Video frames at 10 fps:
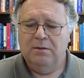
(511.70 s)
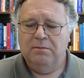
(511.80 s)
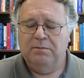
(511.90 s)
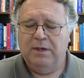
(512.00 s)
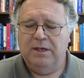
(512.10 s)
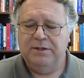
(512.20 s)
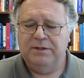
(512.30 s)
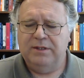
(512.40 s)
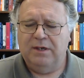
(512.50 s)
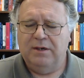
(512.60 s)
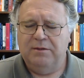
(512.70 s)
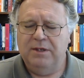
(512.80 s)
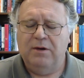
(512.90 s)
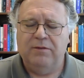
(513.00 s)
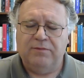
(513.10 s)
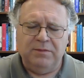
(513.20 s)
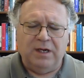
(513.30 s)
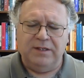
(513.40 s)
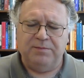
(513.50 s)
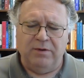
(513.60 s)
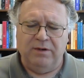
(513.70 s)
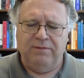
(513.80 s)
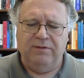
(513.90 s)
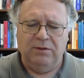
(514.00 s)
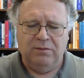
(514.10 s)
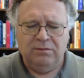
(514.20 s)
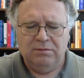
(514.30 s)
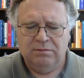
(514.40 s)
But from God's point of view,